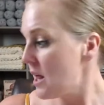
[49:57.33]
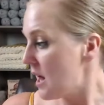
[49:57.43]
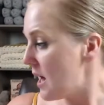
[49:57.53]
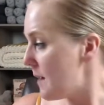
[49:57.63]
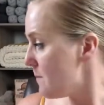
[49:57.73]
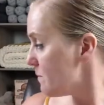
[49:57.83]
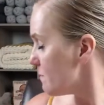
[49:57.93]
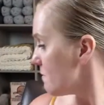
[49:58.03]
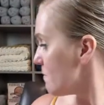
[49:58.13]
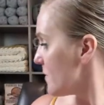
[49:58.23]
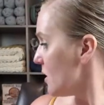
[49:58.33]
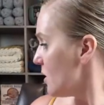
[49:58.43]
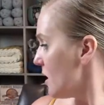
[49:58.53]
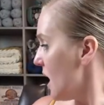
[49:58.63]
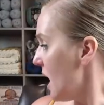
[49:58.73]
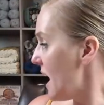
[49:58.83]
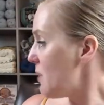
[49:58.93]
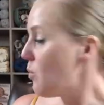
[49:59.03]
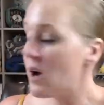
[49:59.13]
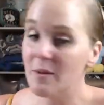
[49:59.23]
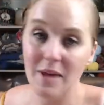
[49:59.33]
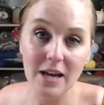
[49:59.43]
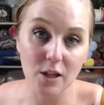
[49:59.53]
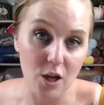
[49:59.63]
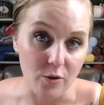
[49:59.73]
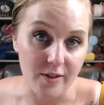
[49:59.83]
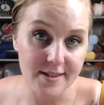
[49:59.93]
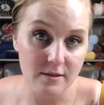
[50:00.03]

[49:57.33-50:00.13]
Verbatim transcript: Um, I want to make clothes.